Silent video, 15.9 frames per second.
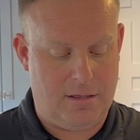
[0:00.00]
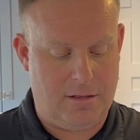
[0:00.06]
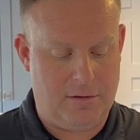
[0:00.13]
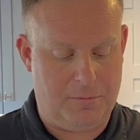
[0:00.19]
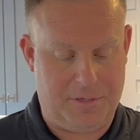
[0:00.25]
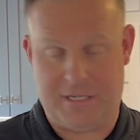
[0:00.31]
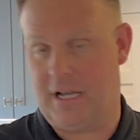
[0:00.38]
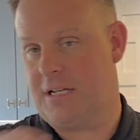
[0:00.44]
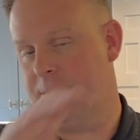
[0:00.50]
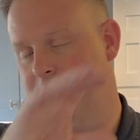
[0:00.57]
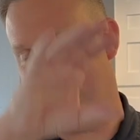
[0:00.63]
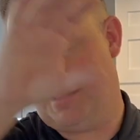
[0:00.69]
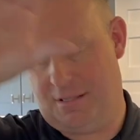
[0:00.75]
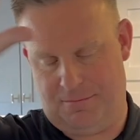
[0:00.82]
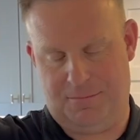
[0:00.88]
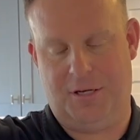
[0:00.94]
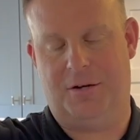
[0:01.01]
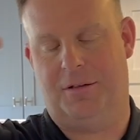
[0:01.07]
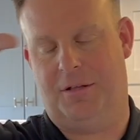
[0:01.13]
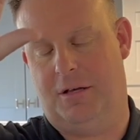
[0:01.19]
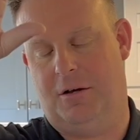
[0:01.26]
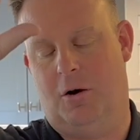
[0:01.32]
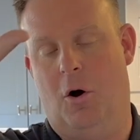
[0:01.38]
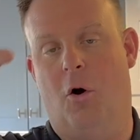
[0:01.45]
we talked about
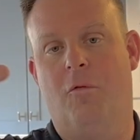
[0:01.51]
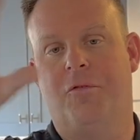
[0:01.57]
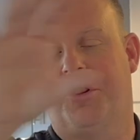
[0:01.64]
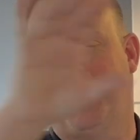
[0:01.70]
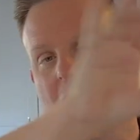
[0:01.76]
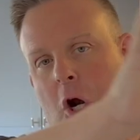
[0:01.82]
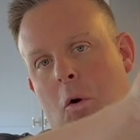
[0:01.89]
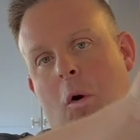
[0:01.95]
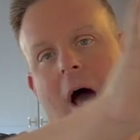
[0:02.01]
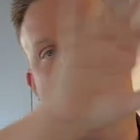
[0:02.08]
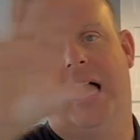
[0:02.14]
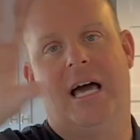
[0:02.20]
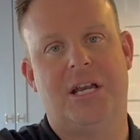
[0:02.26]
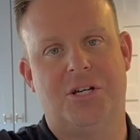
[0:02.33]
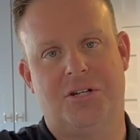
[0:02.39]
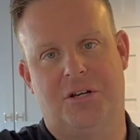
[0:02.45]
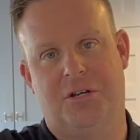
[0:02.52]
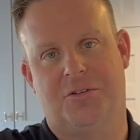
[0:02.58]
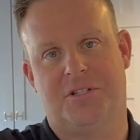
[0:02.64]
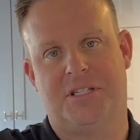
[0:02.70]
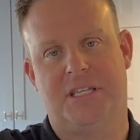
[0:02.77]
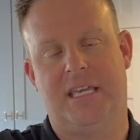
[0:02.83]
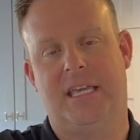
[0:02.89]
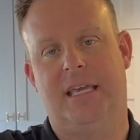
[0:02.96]
over the garage, you'll
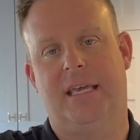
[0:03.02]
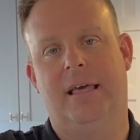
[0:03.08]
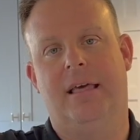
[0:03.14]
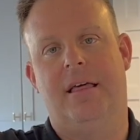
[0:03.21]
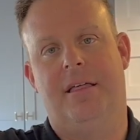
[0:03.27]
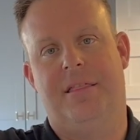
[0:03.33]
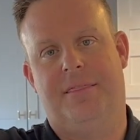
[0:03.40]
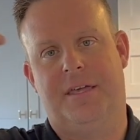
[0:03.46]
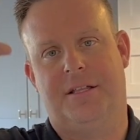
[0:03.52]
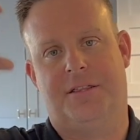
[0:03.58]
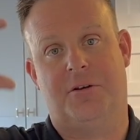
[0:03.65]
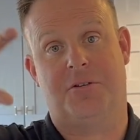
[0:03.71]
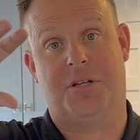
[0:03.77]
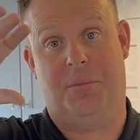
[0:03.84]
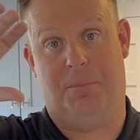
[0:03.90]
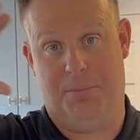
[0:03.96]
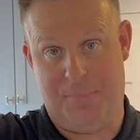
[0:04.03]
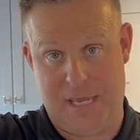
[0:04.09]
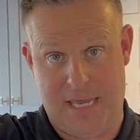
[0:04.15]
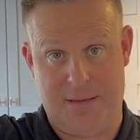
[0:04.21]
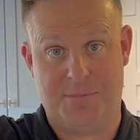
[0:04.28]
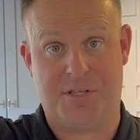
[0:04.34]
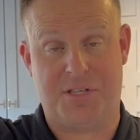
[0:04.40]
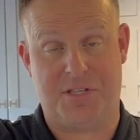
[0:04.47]
see that there's some
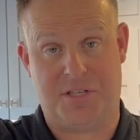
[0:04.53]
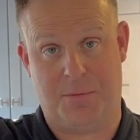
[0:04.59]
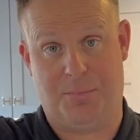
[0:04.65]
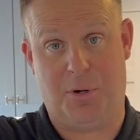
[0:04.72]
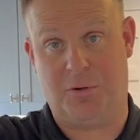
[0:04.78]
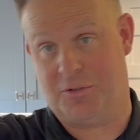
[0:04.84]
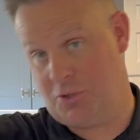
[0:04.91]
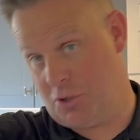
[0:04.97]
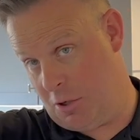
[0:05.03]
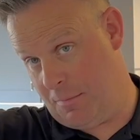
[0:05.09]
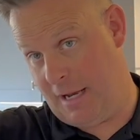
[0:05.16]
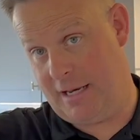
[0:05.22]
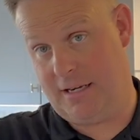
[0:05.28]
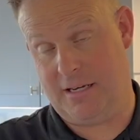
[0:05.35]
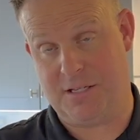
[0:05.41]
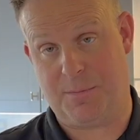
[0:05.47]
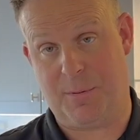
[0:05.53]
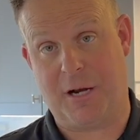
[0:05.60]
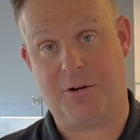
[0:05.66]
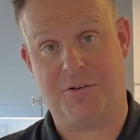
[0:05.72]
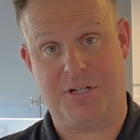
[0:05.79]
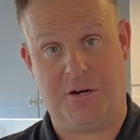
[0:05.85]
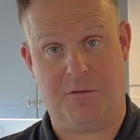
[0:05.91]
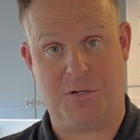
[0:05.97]
beams and some posts. Termite
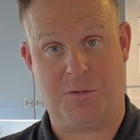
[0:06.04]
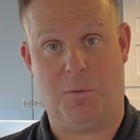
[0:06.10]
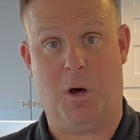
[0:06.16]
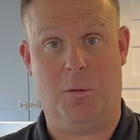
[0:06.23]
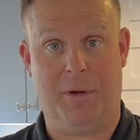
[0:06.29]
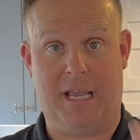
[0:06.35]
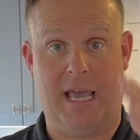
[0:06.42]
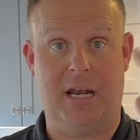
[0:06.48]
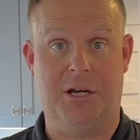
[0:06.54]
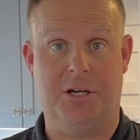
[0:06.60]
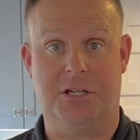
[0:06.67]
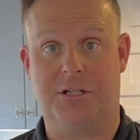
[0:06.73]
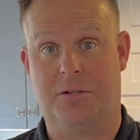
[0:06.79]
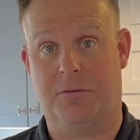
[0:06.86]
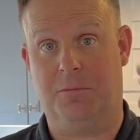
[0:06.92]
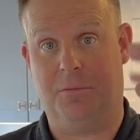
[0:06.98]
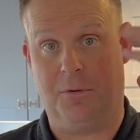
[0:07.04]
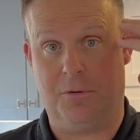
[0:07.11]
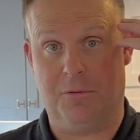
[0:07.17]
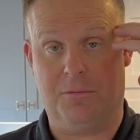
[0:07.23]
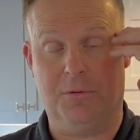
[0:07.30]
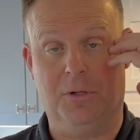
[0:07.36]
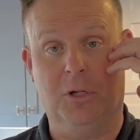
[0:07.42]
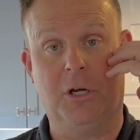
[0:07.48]
inspectors here as well. We kind of just were
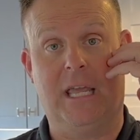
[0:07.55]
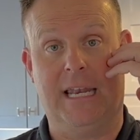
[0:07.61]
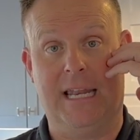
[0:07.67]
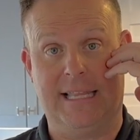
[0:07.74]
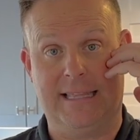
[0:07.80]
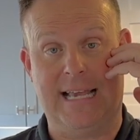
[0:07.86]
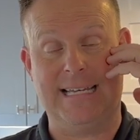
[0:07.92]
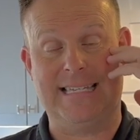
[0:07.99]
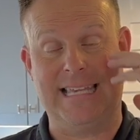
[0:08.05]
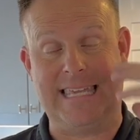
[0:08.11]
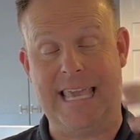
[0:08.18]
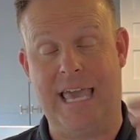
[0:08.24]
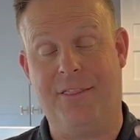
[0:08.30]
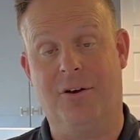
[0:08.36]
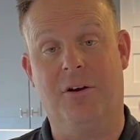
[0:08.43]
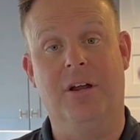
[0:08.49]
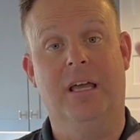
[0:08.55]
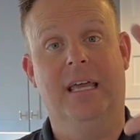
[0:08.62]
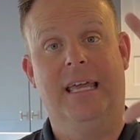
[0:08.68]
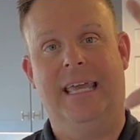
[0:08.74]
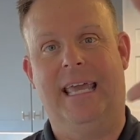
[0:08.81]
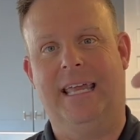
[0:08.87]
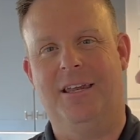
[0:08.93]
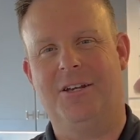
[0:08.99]
looking at that together,
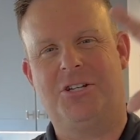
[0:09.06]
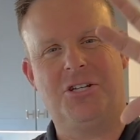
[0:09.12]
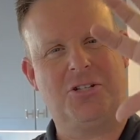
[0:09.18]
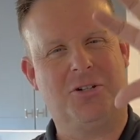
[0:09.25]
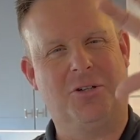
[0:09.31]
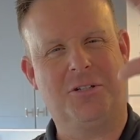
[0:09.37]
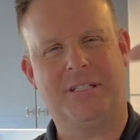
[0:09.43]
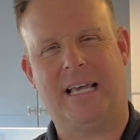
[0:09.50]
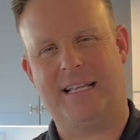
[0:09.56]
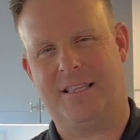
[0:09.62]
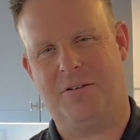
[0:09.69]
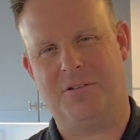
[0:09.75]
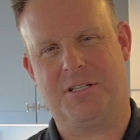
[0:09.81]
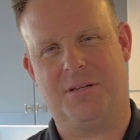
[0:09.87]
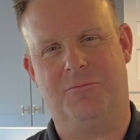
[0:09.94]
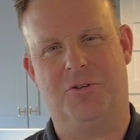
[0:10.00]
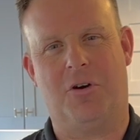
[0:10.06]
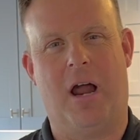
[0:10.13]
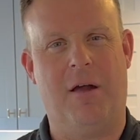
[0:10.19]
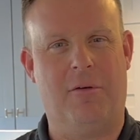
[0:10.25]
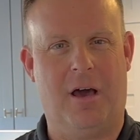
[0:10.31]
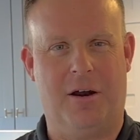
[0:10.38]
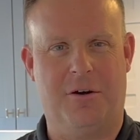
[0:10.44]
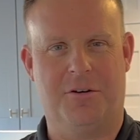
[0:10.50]
and it just looks like there was some dry
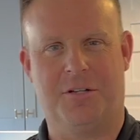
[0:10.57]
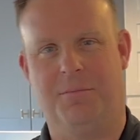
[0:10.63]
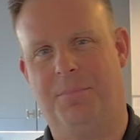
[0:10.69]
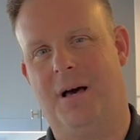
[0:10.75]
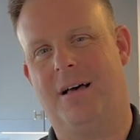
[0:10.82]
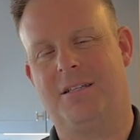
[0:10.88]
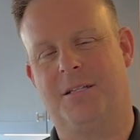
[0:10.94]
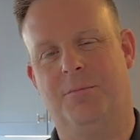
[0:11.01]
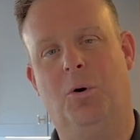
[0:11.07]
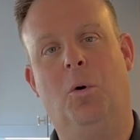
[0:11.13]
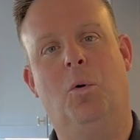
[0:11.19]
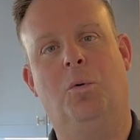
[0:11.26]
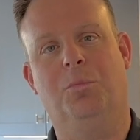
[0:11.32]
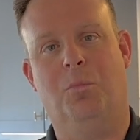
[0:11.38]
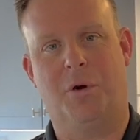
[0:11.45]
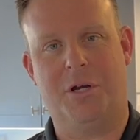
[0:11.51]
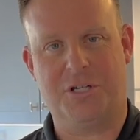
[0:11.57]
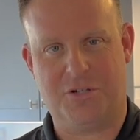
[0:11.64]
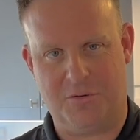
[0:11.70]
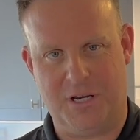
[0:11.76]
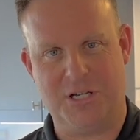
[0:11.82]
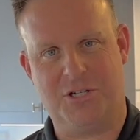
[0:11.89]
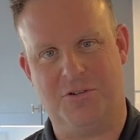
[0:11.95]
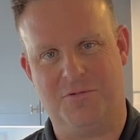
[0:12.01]
rot or some possible old
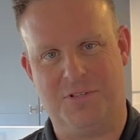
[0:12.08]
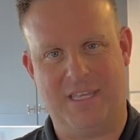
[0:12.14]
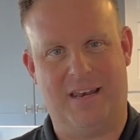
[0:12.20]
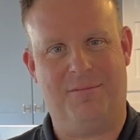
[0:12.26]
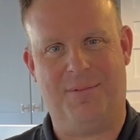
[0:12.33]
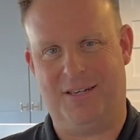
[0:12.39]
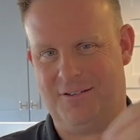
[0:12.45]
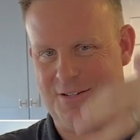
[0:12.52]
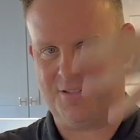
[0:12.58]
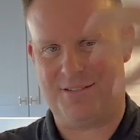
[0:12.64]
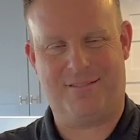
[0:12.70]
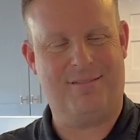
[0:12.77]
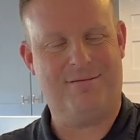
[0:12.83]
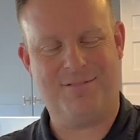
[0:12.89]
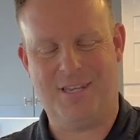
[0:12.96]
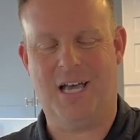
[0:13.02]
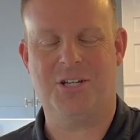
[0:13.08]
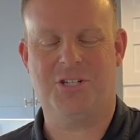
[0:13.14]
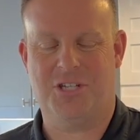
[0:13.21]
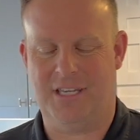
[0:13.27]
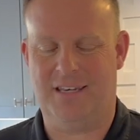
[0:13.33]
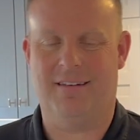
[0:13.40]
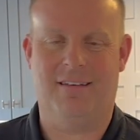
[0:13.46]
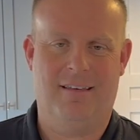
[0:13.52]
moisture issues that have been just
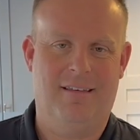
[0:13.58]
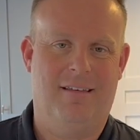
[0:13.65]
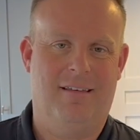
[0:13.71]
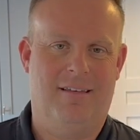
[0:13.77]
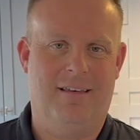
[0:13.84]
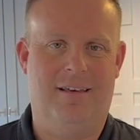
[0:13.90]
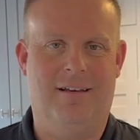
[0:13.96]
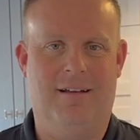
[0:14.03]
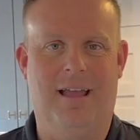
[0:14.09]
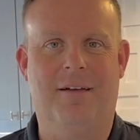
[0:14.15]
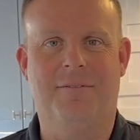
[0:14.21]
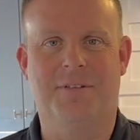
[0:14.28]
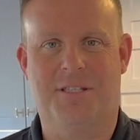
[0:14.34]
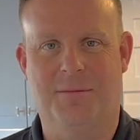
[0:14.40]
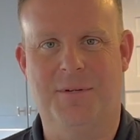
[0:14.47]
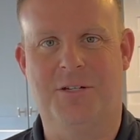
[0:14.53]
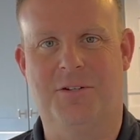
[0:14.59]
touching and having some issues.